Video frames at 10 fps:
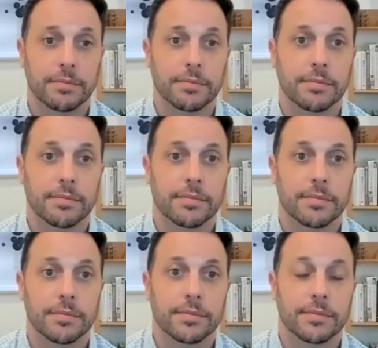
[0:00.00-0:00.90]

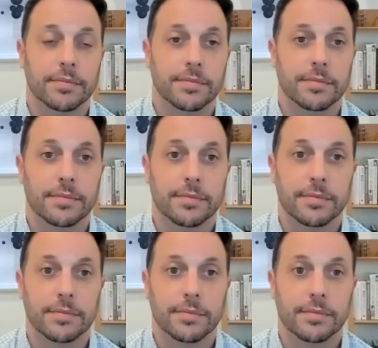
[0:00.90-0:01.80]

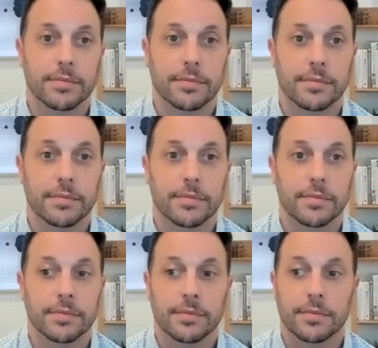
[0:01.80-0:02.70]

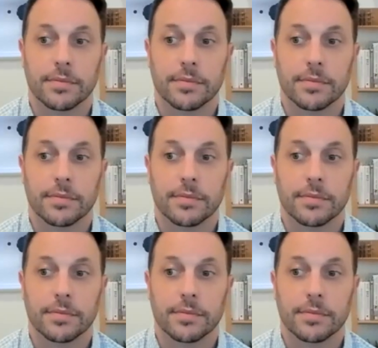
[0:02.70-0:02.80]
Nothing is said.